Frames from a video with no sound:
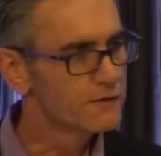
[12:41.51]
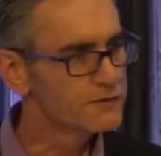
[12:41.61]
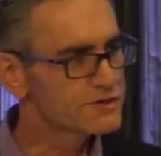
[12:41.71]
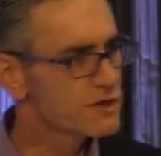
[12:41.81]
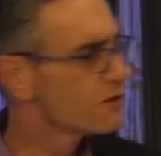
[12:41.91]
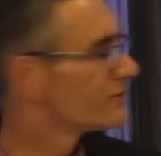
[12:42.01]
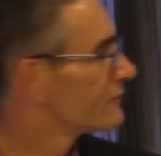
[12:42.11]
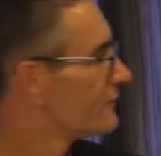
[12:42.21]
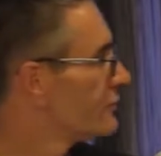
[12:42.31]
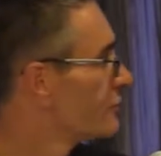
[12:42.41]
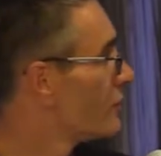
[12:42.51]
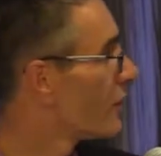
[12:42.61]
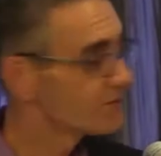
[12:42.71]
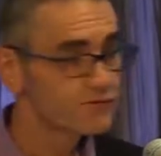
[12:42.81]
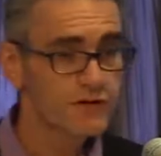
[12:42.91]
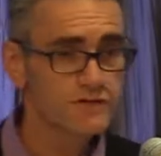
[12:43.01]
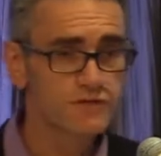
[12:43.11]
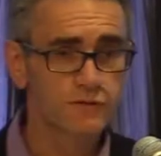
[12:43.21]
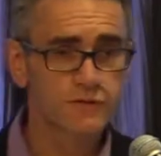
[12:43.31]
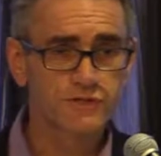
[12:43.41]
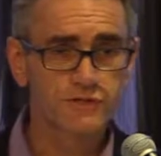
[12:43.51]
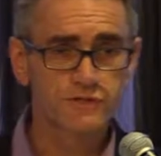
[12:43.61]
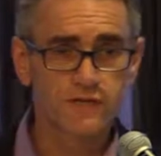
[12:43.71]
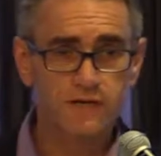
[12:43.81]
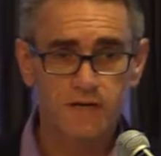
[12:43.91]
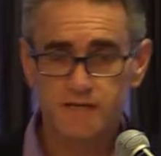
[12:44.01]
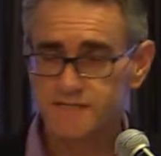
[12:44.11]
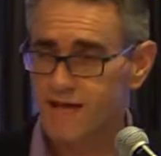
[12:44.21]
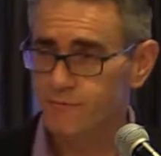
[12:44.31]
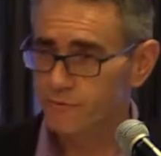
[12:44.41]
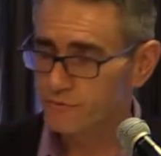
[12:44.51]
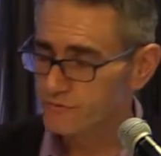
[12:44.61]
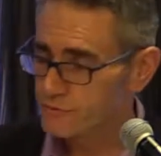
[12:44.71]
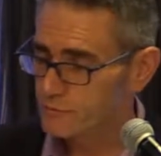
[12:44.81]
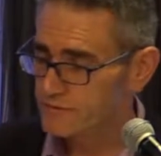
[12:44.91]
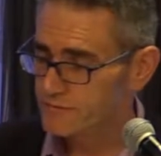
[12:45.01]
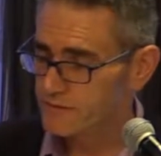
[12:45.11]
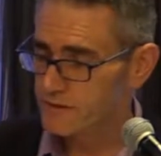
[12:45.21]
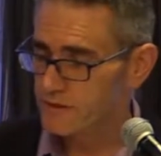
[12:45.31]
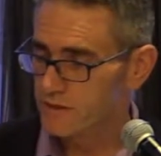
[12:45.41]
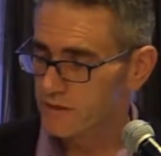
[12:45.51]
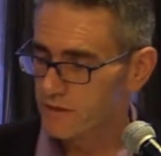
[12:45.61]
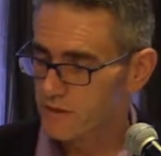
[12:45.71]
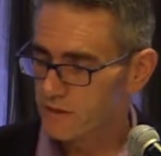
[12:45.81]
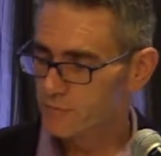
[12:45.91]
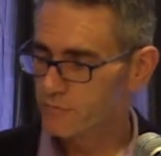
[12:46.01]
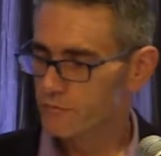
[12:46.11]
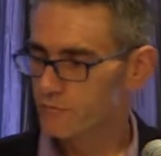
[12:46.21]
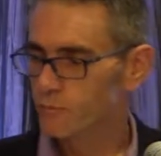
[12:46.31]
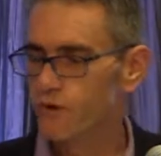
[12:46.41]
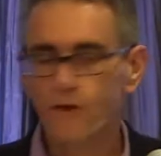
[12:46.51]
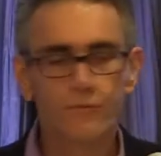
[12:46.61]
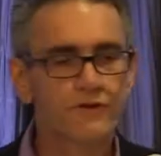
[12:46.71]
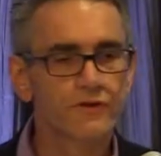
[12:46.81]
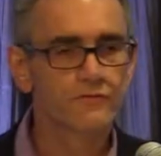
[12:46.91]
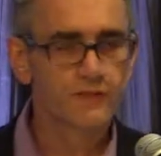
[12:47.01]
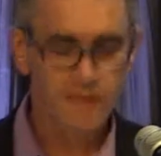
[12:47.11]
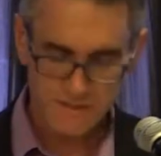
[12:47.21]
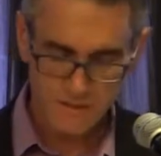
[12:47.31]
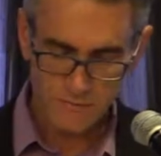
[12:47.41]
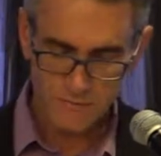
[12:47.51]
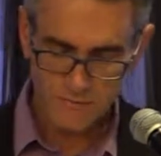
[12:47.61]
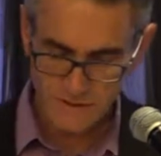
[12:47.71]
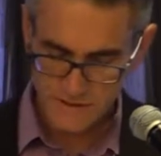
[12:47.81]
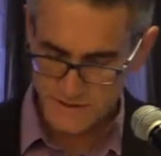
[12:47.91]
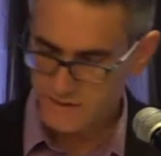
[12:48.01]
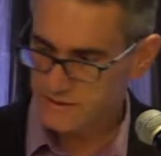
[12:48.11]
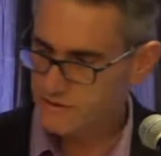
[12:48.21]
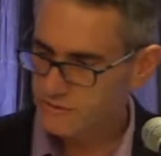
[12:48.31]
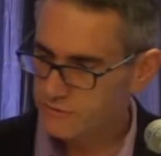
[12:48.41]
I'll just go over a few off-site solutions and examples that we've run with over the last number of years here.